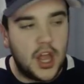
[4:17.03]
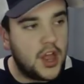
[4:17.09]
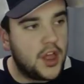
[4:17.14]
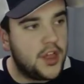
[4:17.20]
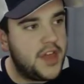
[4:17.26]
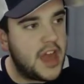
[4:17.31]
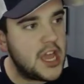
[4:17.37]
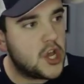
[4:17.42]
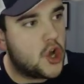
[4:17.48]

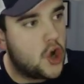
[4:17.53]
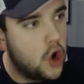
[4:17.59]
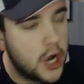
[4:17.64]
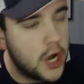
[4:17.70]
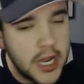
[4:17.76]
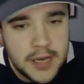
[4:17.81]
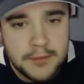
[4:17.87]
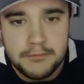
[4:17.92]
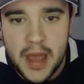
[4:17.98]
They
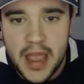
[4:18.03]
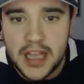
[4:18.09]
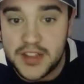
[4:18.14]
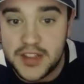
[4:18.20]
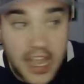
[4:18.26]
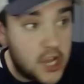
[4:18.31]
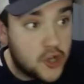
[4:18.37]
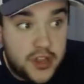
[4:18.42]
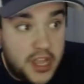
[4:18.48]

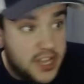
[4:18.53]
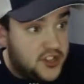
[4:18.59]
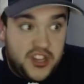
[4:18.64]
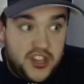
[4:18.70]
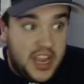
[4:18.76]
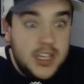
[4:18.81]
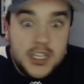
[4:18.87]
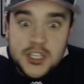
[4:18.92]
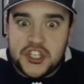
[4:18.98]

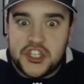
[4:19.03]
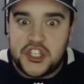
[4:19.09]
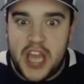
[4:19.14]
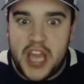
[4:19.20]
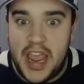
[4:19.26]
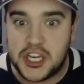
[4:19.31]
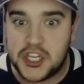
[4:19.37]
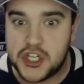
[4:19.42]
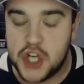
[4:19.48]
didn't
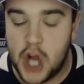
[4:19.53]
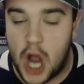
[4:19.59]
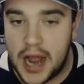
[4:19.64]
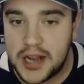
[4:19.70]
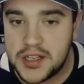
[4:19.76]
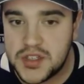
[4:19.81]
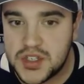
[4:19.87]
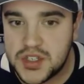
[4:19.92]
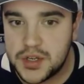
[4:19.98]
take
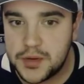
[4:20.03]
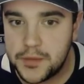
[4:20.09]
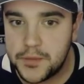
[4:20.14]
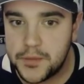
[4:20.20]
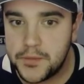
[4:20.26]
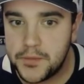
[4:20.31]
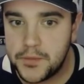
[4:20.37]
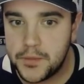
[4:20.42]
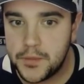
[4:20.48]
shots.
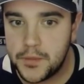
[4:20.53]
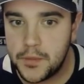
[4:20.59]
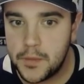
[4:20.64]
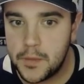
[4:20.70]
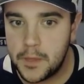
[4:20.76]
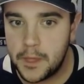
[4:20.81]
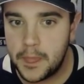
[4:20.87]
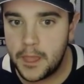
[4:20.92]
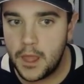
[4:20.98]

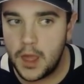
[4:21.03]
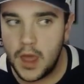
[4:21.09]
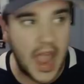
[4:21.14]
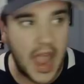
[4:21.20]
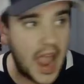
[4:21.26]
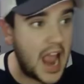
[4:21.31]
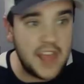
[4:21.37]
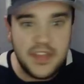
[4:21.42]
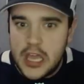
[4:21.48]

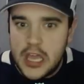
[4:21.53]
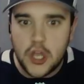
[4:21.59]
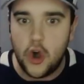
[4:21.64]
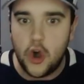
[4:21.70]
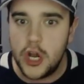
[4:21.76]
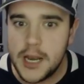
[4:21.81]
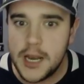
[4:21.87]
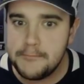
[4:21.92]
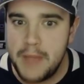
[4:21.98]
And they
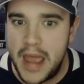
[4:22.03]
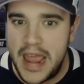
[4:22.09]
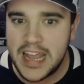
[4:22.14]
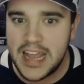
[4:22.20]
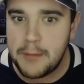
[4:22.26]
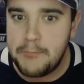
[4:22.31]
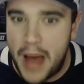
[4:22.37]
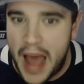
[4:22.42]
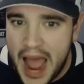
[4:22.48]
couldn't make
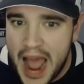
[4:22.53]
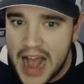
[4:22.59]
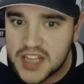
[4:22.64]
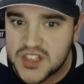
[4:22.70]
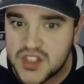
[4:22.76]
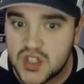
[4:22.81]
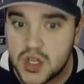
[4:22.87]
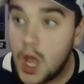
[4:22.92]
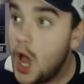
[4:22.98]
a
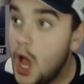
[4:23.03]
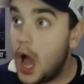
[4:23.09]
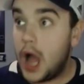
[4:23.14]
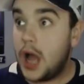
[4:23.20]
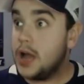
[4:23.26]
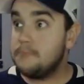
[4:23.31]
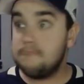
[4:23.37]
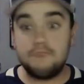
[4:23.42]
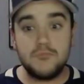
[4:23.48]
pass.
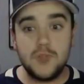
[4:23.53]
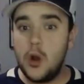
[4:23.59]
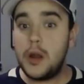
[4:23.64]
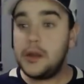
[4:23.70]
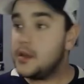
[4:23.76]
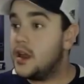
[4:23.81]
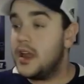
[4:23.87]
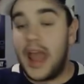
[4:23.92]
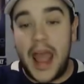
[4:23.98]
You know
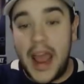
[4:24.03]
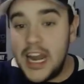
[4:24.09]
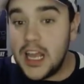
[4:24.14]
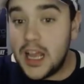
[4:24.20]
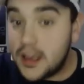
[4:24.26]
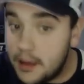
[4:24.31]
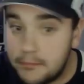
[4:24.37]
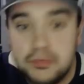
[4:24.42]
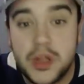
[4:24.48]
what?
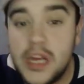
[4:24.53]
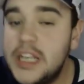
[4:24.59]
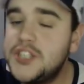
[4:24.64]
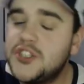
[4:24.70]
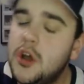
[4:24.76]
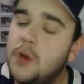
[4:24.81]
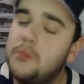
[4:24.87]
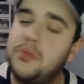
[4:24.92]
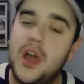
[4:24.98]
Please
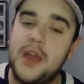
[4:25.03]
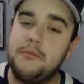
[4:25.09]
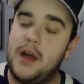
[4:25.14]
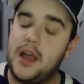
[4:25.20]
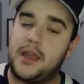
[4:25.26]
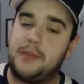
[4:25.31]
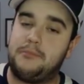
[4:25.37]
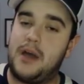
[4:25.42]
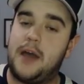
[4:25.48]
don't blame
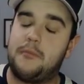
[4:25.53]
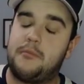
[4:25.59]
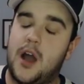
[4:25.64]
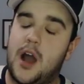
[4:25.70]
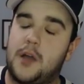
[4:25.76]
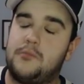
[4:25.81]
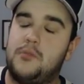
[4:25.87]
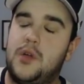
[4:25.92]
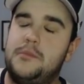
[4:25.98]
Mike
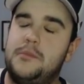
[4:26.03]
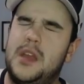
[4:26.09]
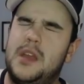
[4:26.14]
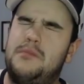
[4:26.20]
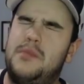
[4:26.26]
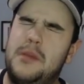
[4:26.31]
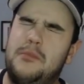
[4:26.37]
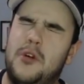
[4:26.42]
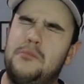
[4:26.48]
Babcock,
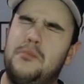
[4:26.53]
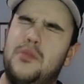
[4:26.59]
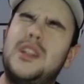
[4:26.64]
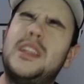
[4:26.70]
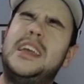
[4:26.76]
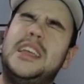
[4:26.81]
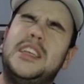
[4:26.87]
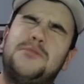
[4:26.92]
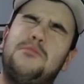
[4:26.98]
people.
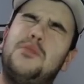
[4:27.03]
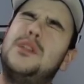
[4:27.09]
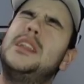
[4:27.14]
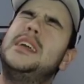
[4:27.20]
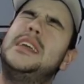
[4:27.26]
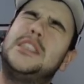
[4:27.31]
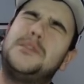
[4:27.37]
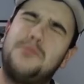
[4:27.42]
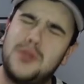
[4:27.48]
Please
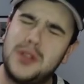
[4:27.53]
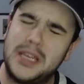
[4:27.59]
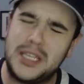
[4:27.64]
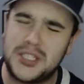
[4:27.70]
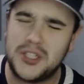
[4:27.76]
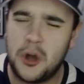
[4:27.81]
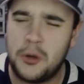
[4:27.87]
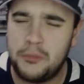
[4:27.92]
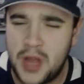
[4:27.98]

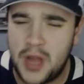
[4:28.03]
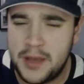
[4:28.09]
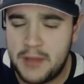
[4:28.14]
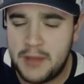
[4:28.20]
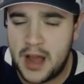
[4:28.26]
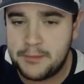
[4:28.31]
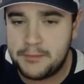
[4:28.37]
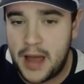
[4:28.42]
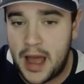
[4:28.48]
don't blame
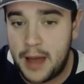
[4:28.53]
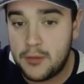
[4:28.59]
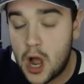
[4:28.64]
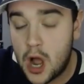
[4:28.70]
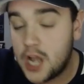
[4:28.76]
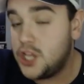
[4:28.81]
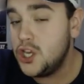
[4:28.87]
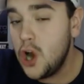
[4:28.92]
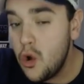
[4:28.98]
Mike
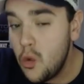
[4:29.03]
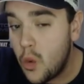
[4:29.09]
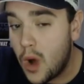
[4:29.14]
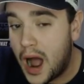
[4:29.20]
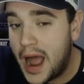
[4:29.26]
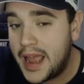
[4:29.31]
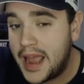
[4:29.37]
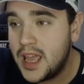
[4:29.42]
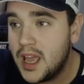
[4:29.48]
Babcock. You know
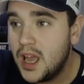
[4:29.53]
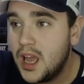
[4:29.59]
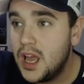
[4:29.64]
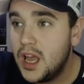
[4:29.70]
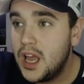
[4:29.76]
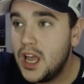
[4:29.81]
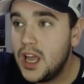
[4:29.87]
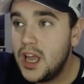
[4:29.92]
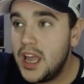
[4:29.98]
why?
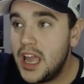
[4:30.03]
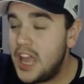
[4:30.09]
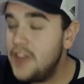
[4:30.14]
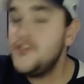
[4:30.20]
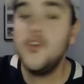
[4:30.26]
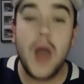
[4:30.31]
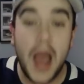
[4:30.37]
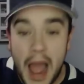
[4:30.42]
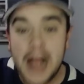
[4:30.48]
If
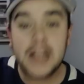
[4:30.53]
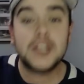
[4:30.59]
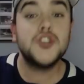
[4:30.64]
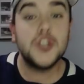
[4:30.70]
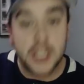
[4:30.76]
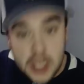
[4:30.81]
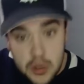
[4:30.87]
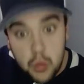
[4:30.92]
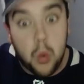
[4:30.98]
you
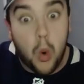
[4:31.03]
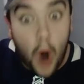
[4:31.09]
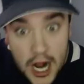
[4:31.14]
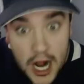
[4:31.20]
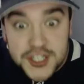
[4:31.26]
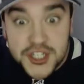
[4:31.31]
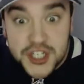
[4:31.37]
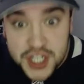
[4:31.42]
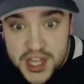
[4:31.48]
actually
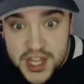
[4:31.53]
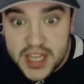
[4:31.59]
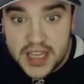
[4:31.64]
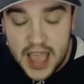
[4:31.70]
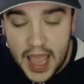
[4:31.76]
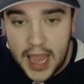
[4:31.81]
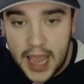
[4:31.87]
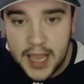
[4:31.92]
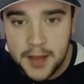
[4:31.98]
watched the
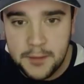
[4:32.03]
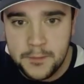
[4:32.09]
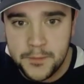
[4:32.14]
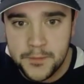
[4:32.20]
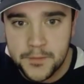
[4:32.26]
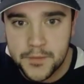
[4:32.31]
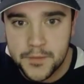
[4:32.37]
game,